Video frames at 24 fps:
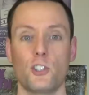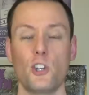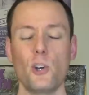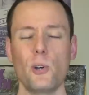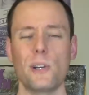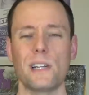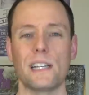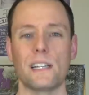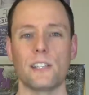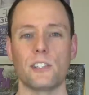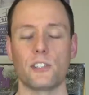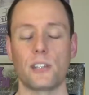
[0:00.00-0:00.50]

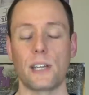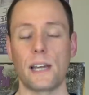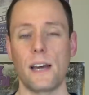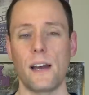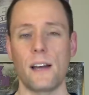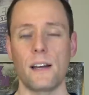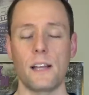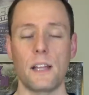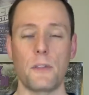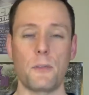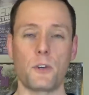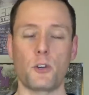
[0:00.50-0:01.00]
Sure it is. They
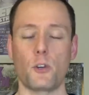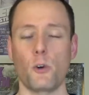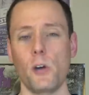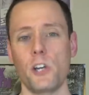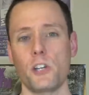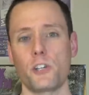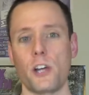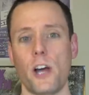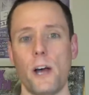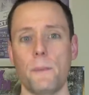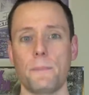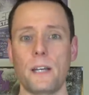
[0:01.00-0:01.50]
got it at the toy
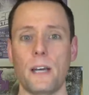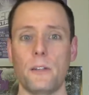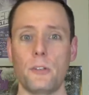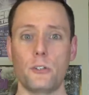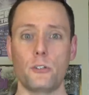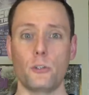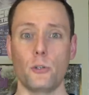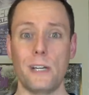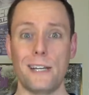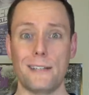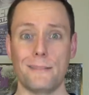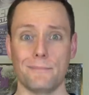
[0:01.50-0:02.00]
shop down the
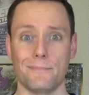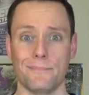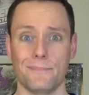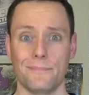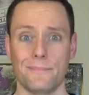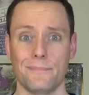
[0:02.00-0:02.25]
street.